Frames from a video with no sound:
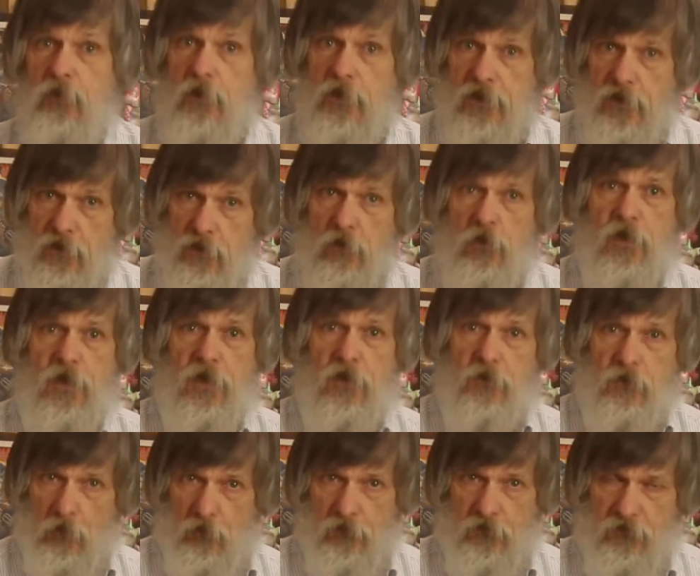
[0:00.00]
to and including
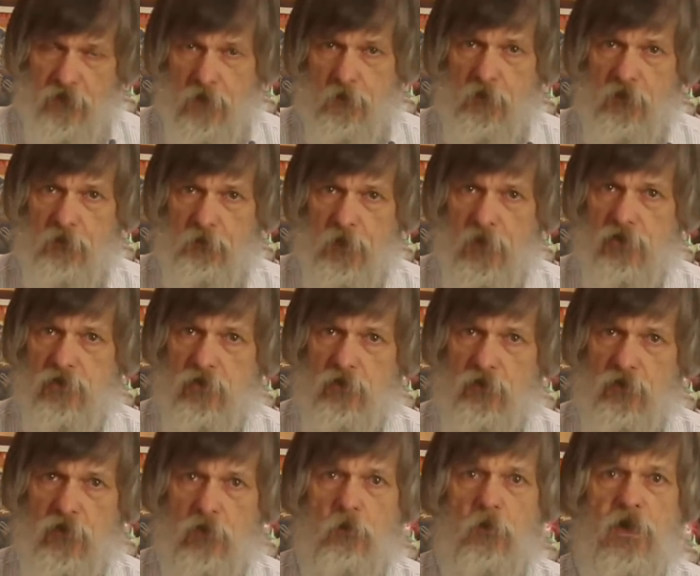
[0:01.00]
those famous
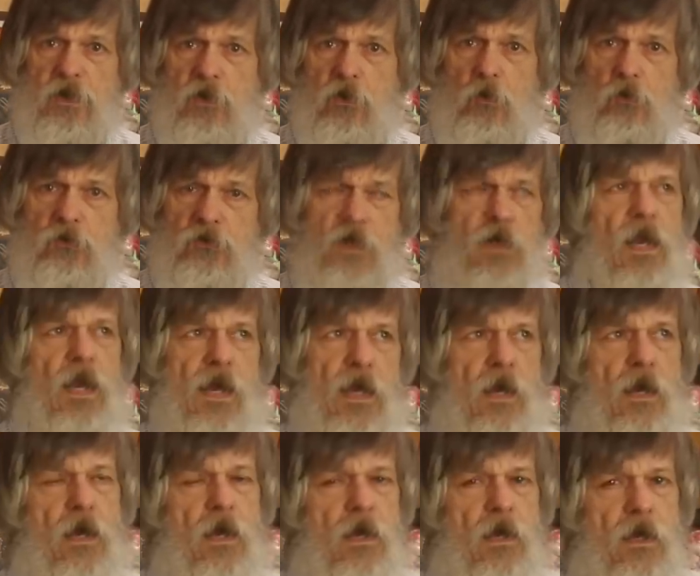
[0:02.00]
pictures that we know today.
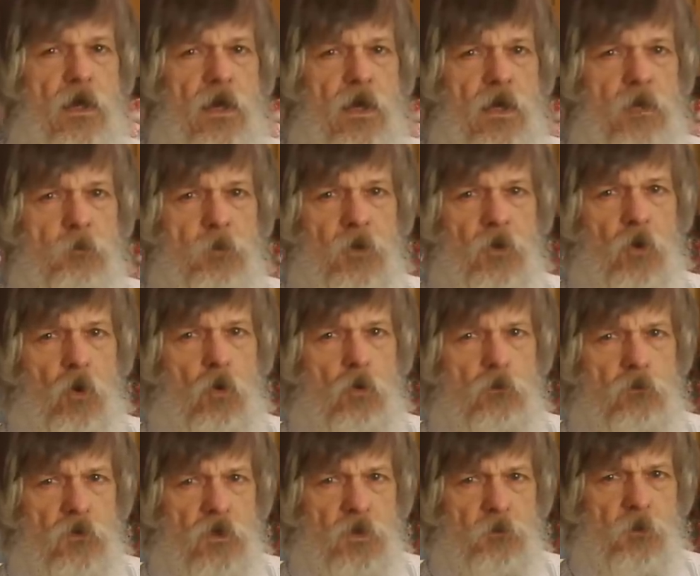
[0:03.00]
But
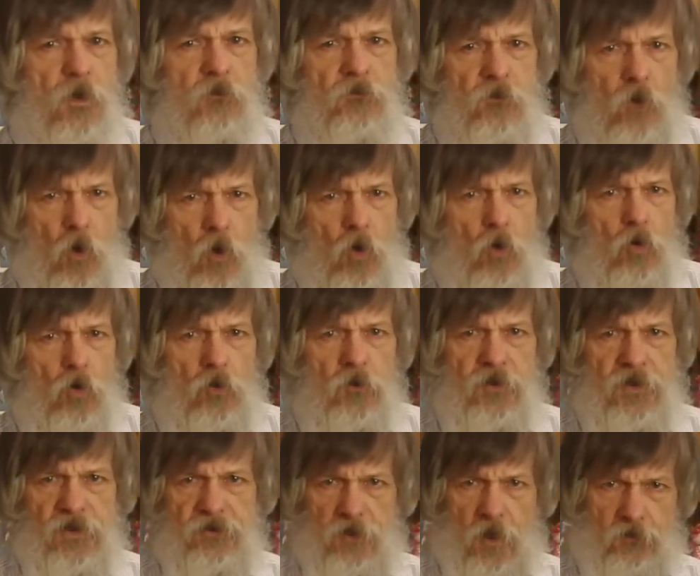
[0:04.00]
over and above all
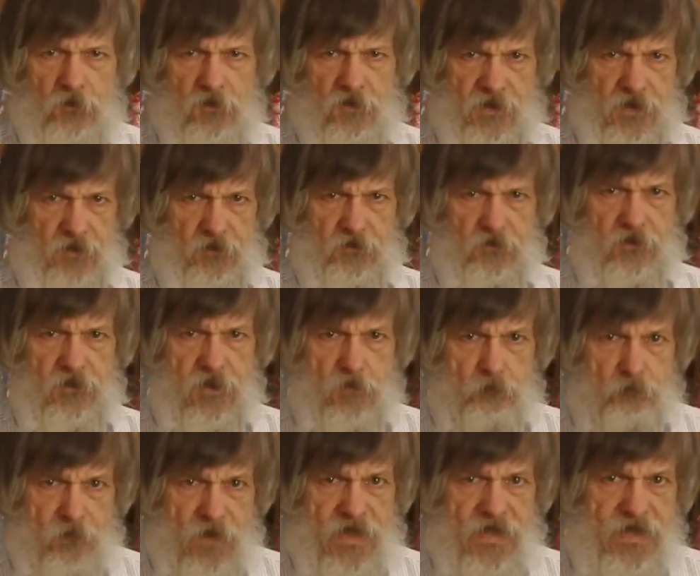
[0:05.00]
these other things, the
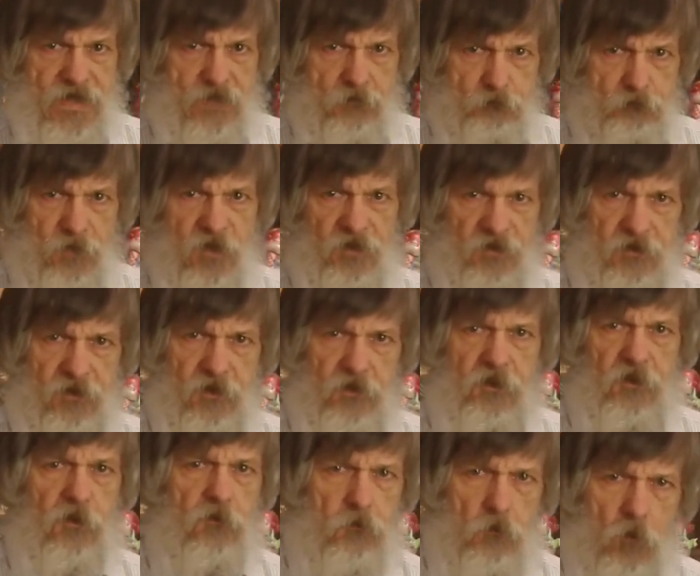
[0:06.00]
main
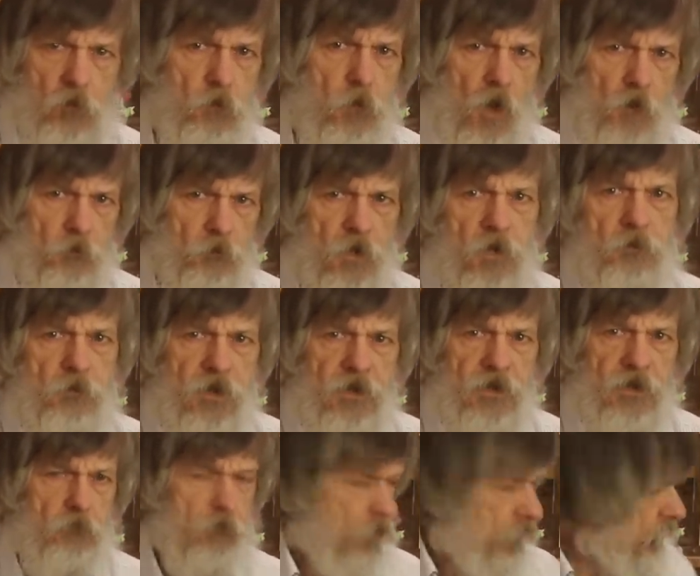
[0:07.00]
business of woodblock
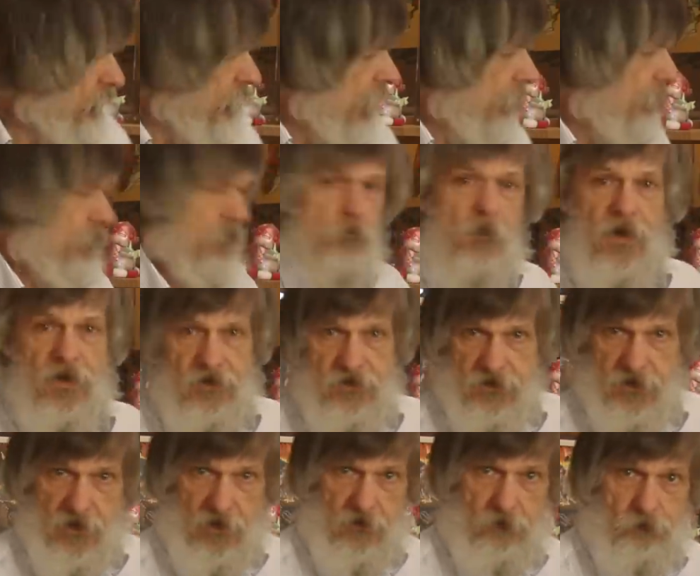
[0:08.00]
printmaking workshops back
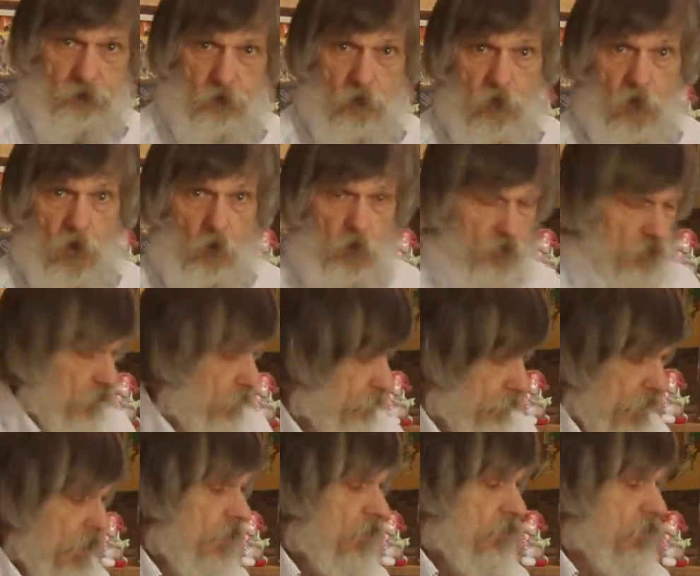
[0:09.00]
then was the
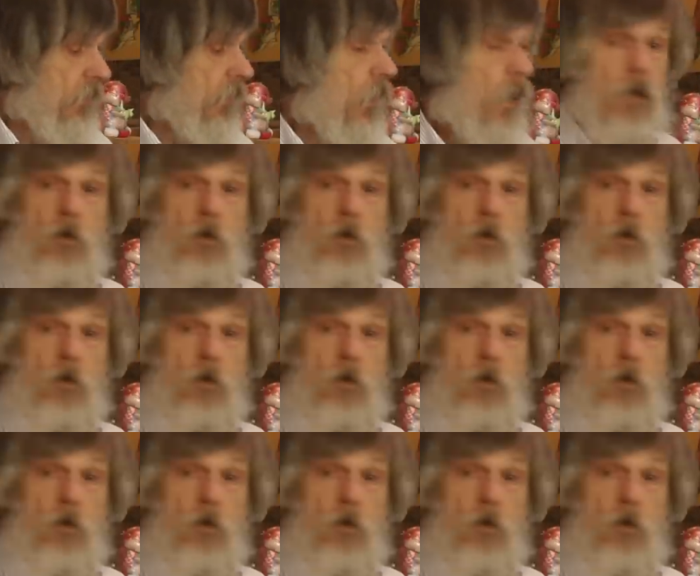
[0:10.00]
production